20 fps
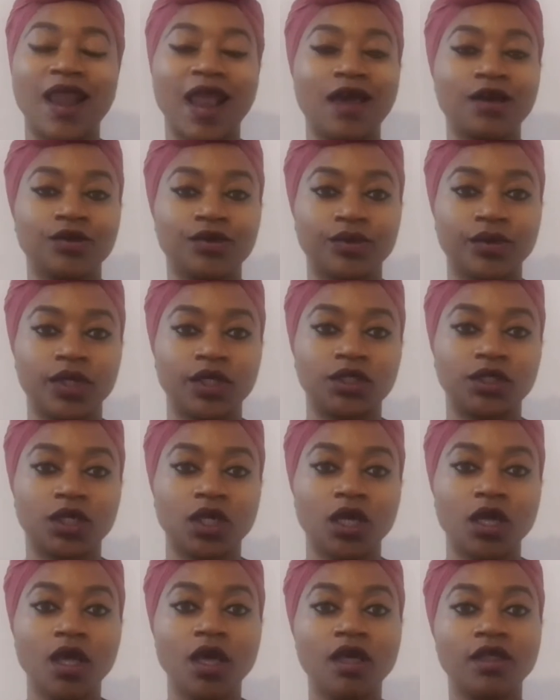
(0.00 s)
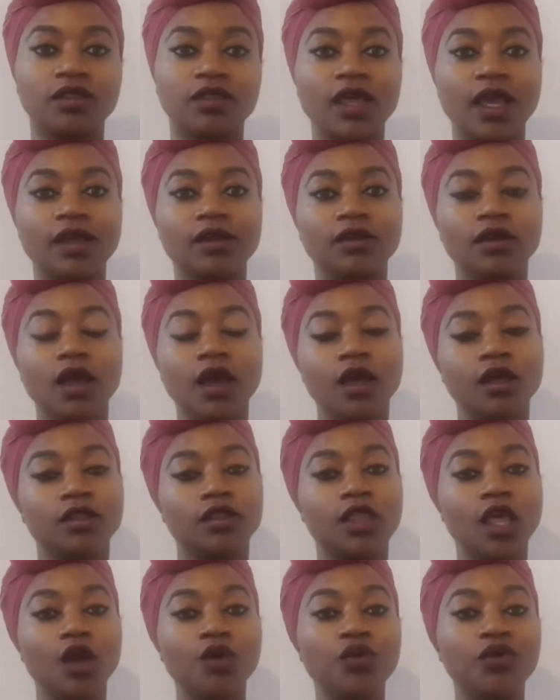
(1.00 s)
language, then
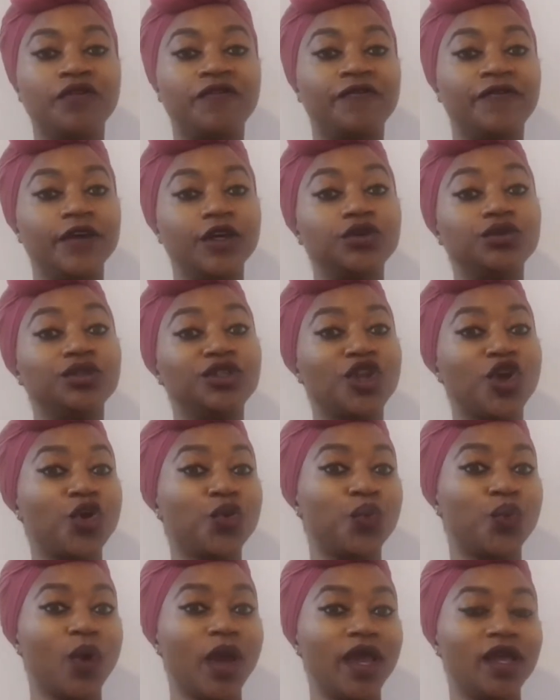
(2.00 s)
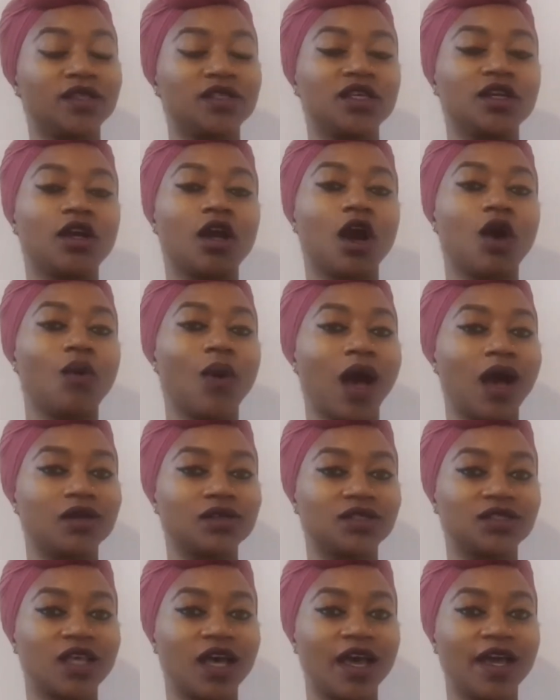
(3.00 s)
they will feel no way to go
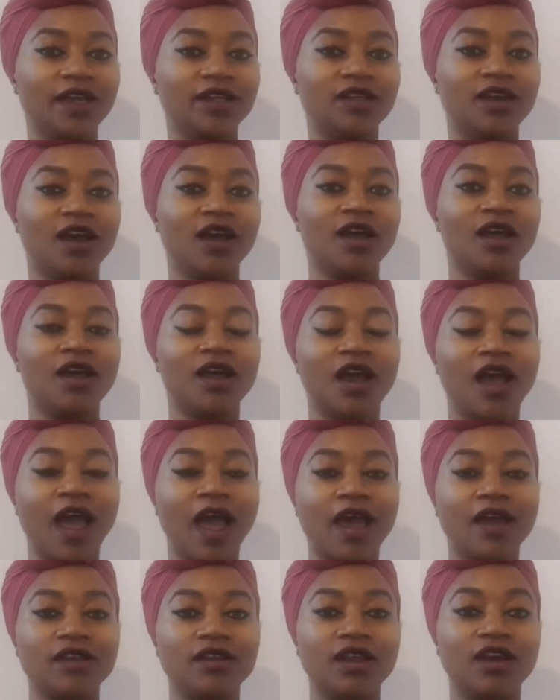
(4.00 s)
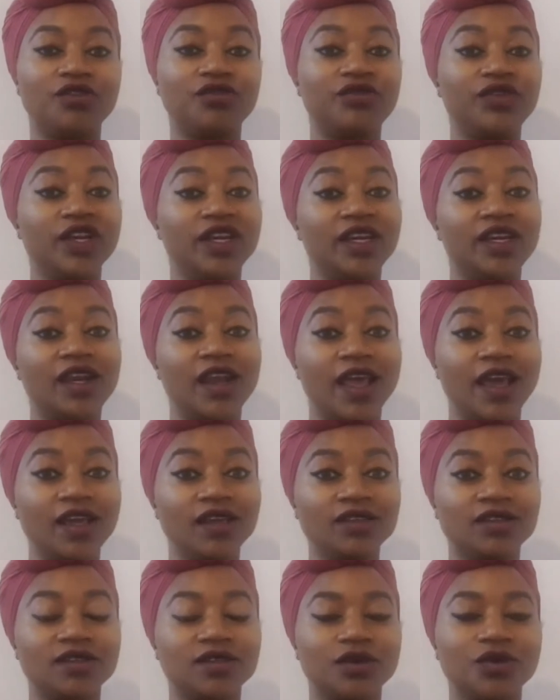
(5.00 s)
outside and
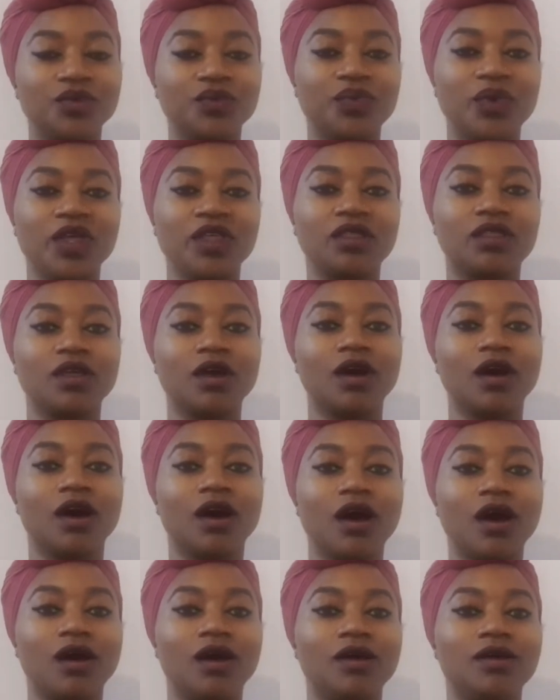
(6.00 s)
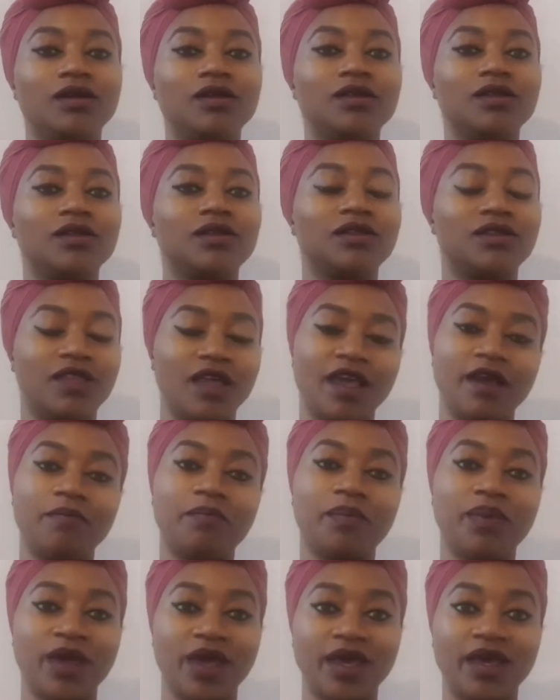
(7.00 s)
relate with their
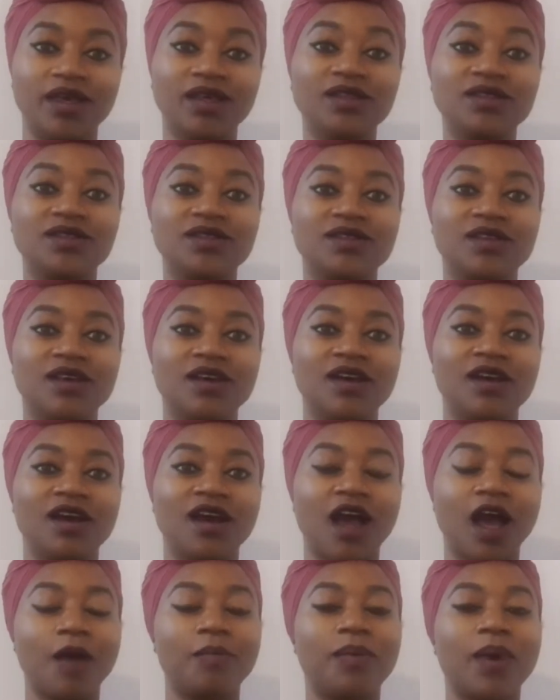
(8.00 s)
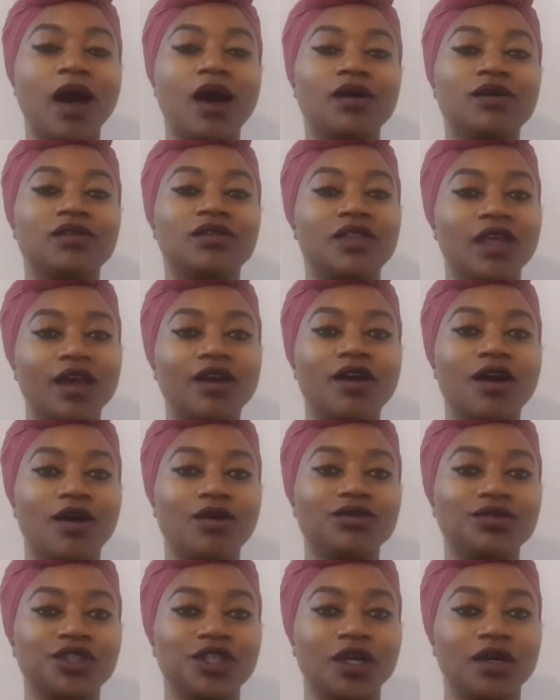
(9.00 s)
peers about their
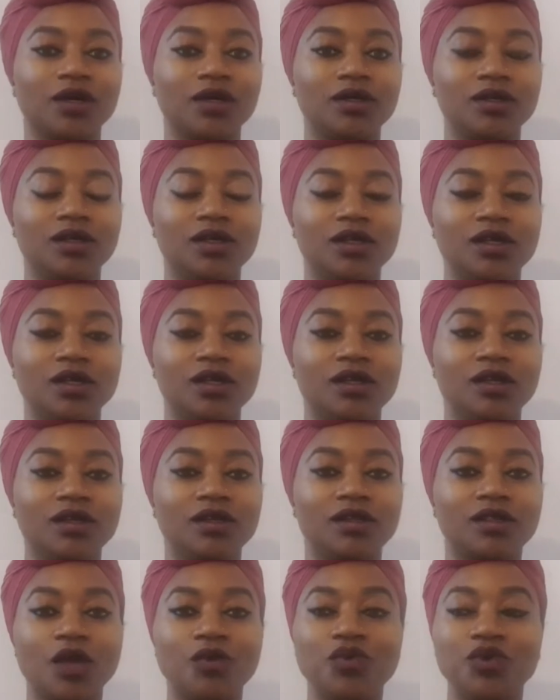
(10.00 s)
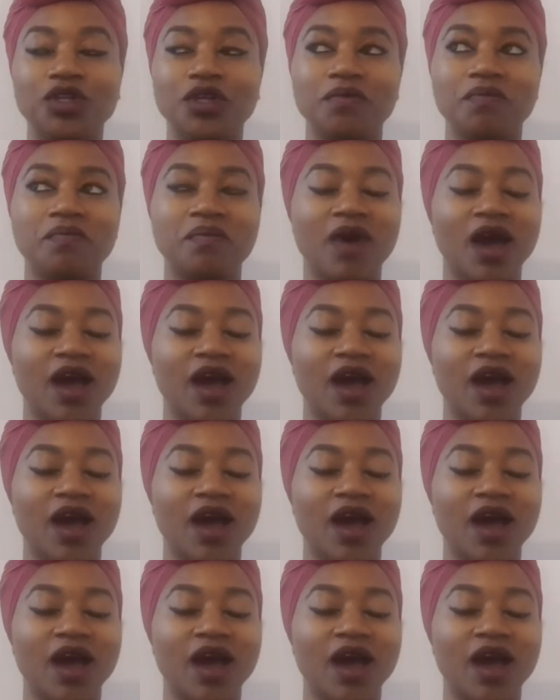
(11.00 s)
culture. They wouldn't